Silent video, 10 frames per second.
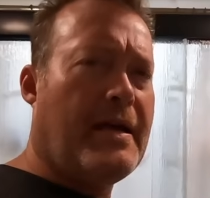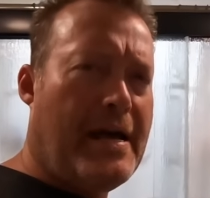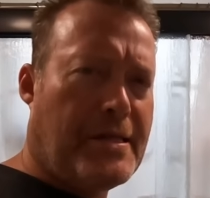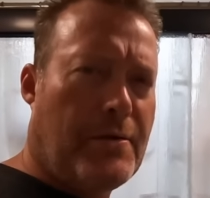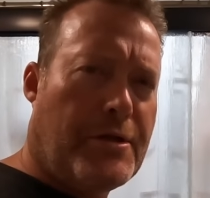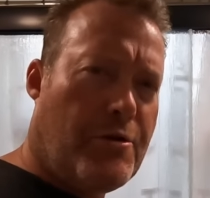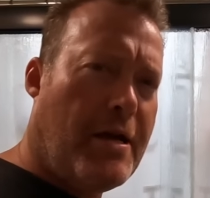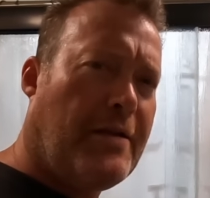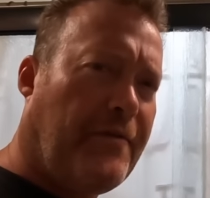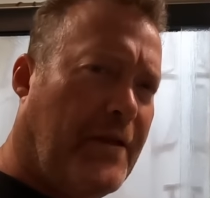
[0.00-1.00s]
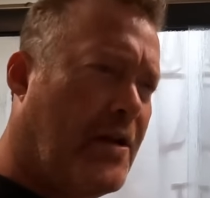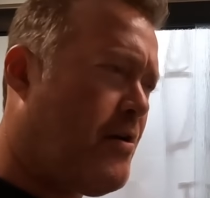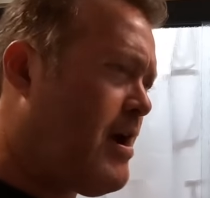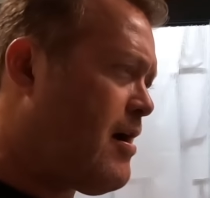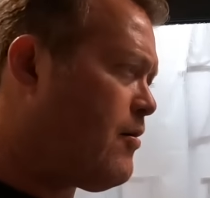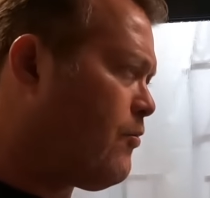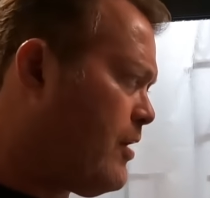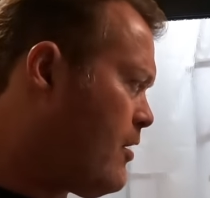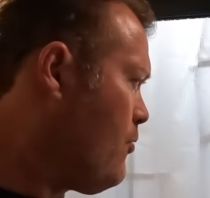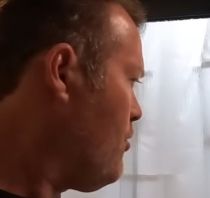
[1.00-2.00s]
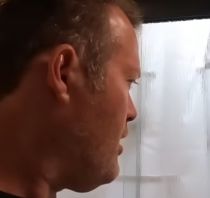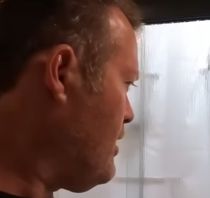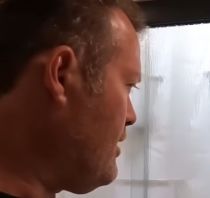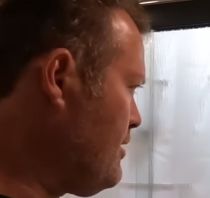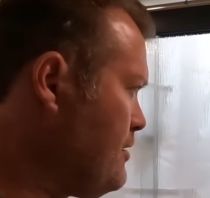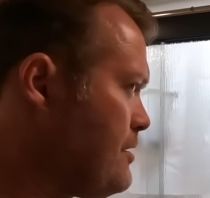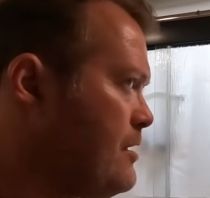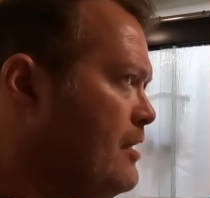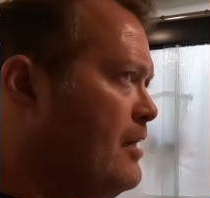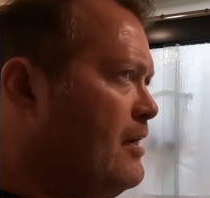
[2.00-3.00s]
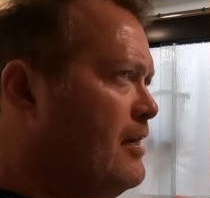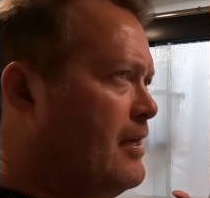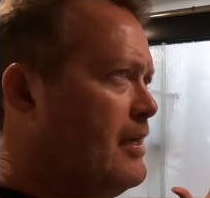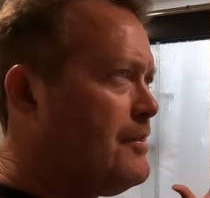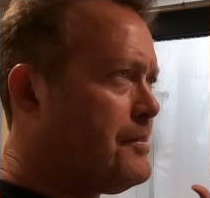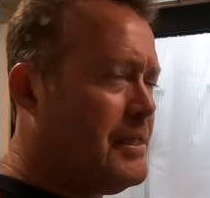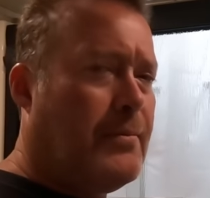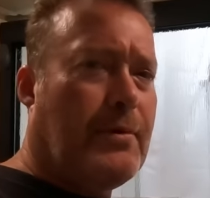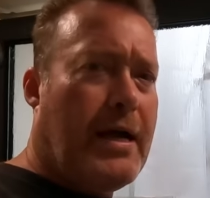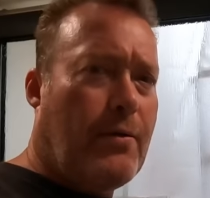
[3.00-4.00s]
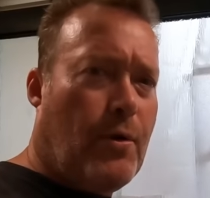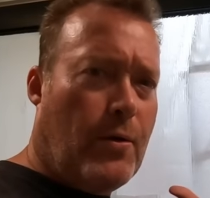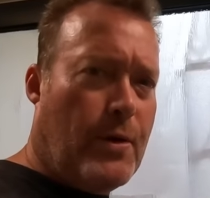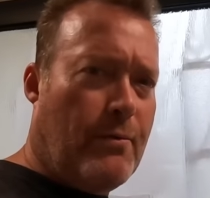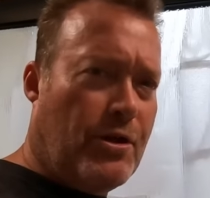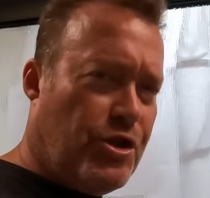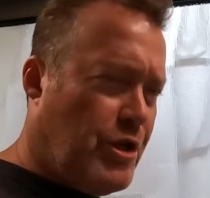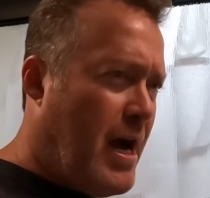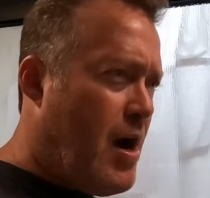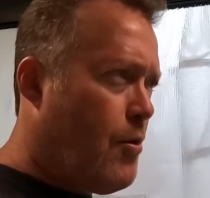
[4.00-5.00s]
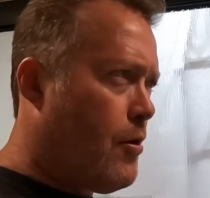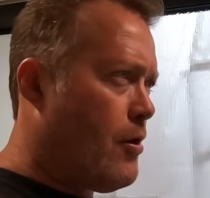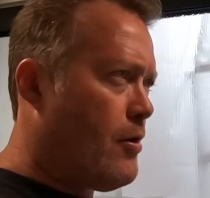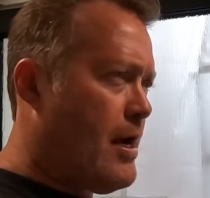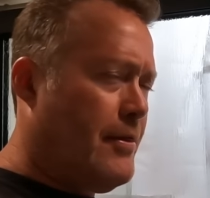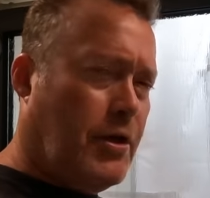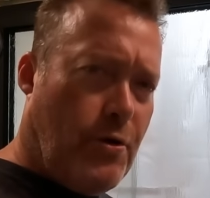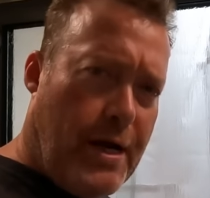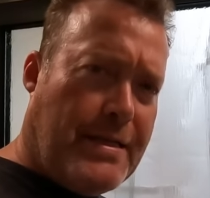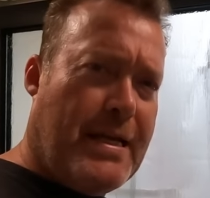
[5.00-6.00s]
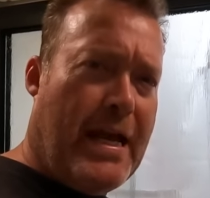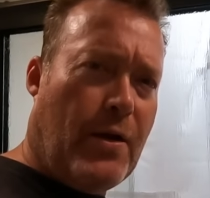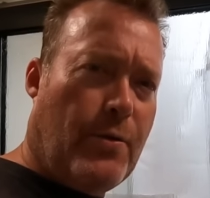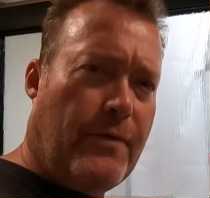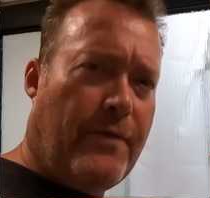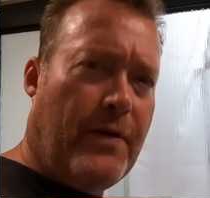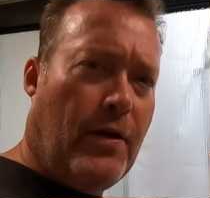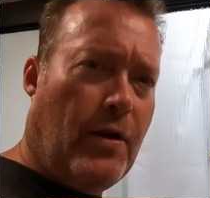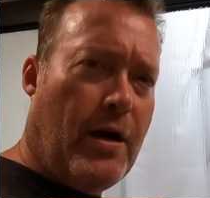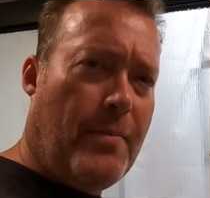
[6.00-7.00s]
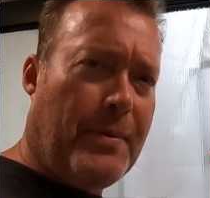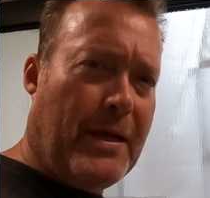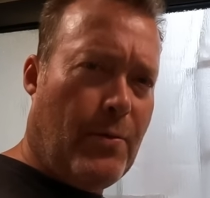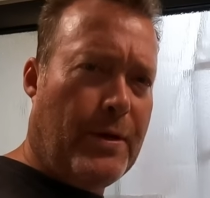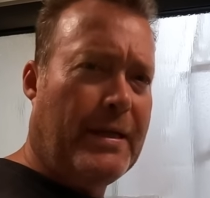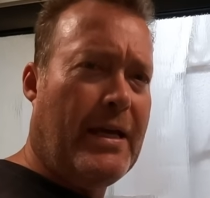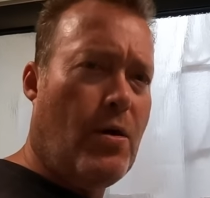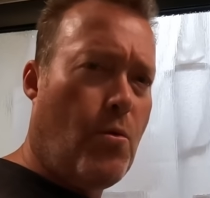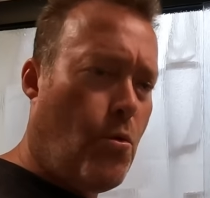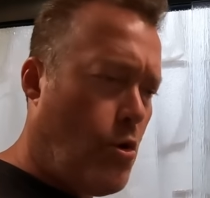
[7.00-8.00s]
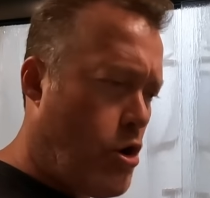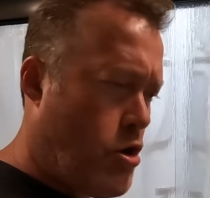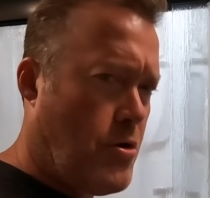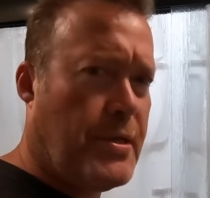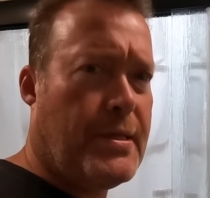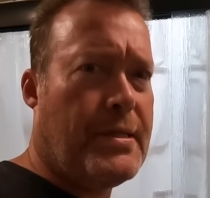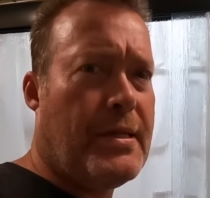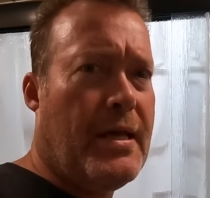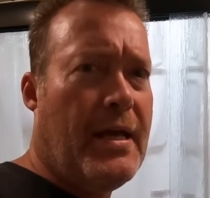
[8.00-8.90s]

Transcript: As I was trying to figure out what it was, it seemed like when we would shower and the gray tank would fill up, it would get worse.